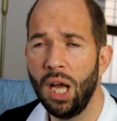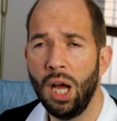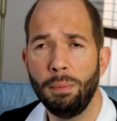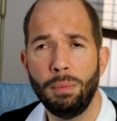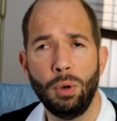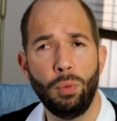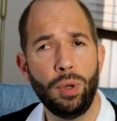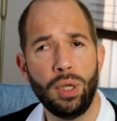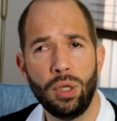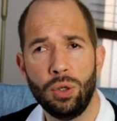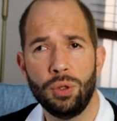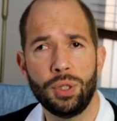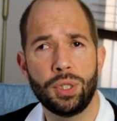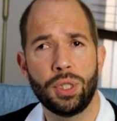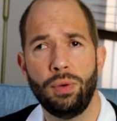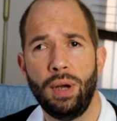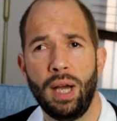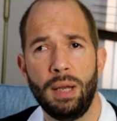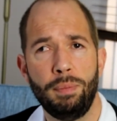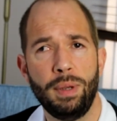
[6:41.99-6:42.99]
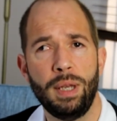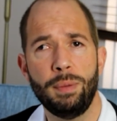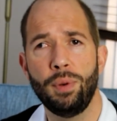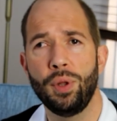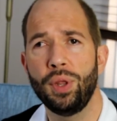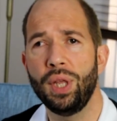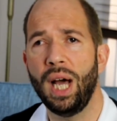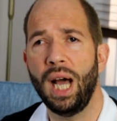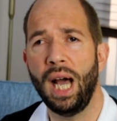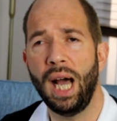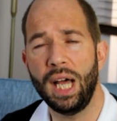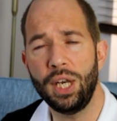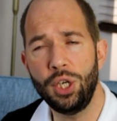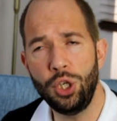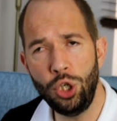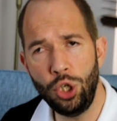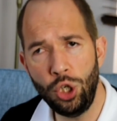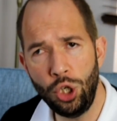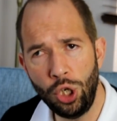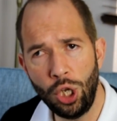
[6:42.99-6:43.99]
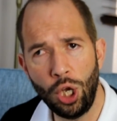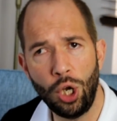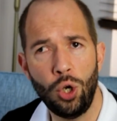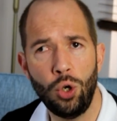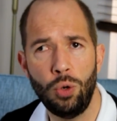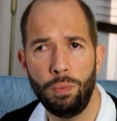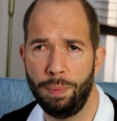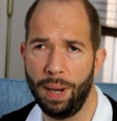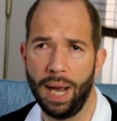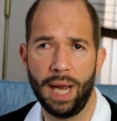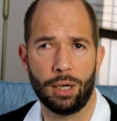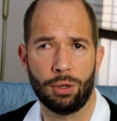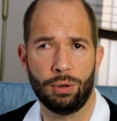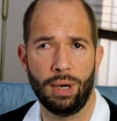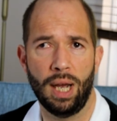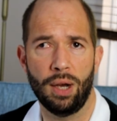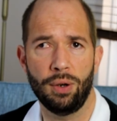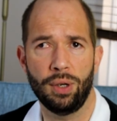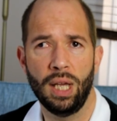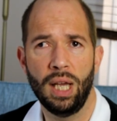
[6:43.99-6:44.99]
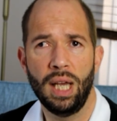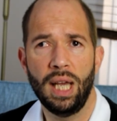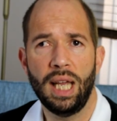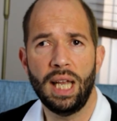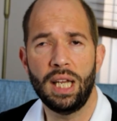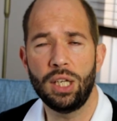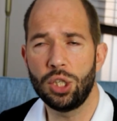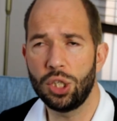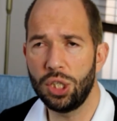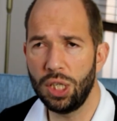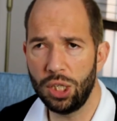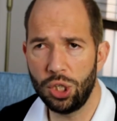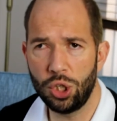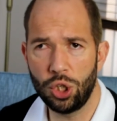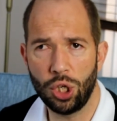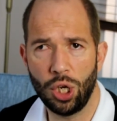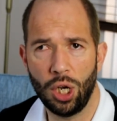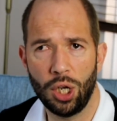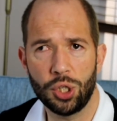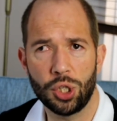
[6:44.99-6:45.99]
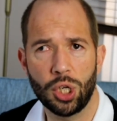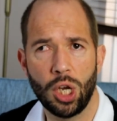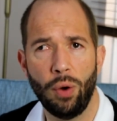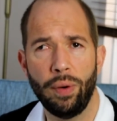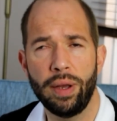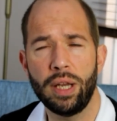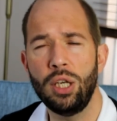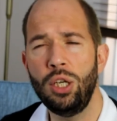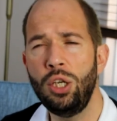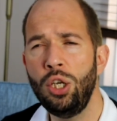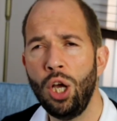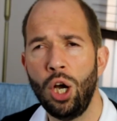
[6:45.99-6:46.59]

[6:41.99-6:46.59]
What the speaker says: But we also had people that had no background in church going,